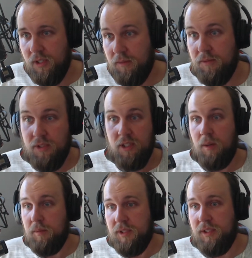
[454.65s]

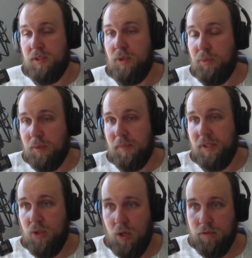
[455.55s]
something, you will be
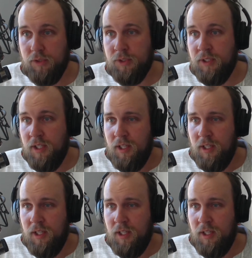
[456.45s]
covered.